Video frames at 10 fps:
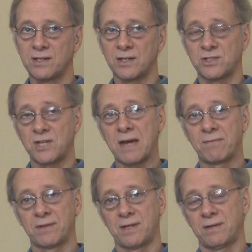just
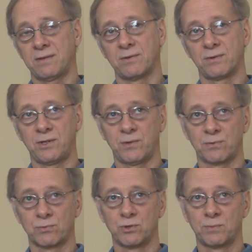having the
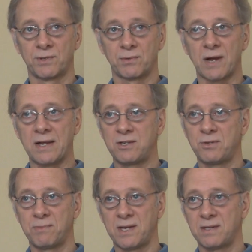room, the right
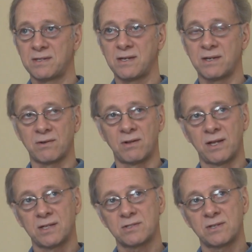humidity and all that